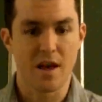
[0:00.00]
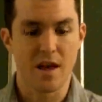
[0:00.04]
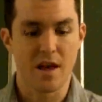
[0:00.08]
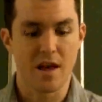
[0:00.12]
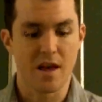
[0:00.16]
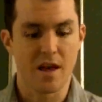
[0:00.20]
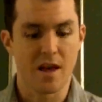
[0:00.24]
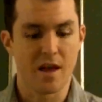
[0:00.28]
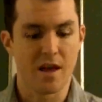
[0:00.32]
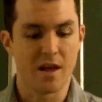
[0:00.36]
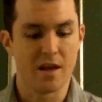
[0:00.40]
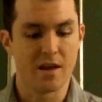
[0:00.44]

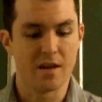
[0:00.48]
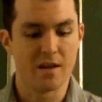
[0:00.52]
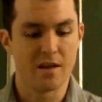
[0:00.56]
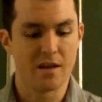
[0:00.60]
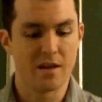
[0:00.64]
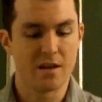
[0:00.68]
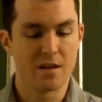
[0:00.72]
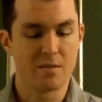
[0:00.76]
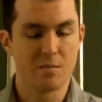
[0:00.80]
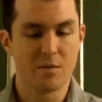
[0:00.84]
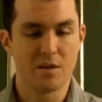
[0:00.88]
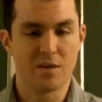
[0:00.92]
And
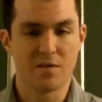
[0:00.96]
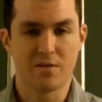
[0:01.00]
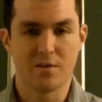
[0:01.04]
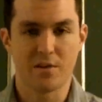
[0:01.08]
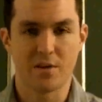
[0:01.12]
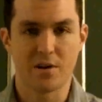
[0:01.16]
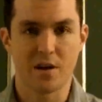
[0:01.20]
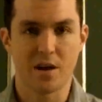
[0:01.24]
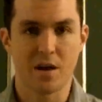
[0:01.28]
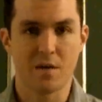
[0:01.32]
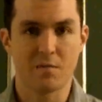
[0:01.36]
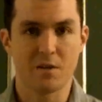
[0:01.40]
it can be a
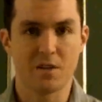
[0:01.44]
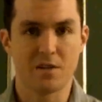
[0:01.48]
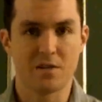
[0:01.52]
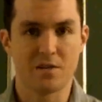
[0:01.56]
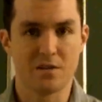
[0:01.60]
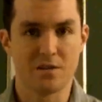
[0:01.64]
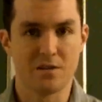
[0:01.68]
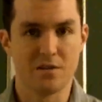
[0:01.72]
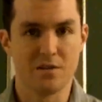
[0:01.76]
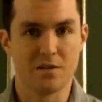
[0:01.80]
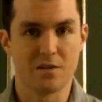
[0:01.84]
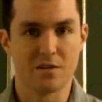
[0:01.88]
fun hobby,
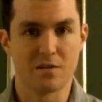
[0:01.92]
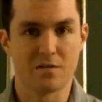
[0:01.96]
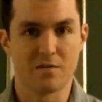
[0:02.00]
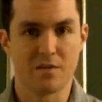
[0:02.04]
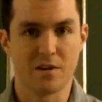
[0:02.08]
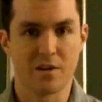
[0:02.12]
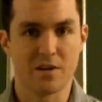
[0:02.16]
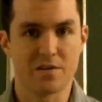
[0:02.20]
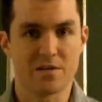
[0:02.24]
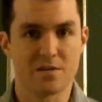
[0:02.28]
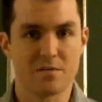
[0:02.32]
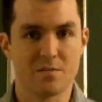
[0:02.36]
too. You can
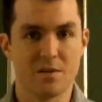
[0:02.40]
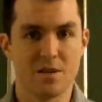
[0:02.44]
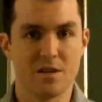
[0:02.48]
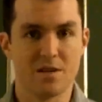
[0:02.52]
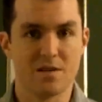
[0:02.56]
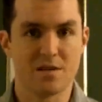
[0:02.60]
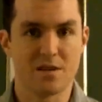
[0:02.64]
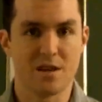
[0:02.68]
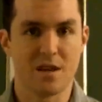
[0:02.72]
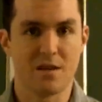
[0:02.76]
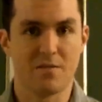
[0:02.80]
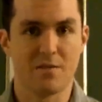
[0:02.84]
find some
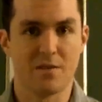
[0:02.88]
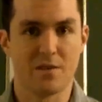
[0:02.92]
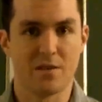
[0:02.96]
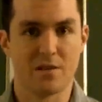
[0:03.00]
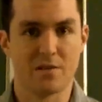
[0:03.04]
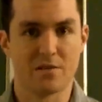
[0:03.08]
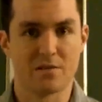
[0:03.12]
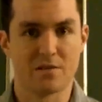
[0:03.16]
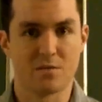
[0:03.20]
neat stuff in there,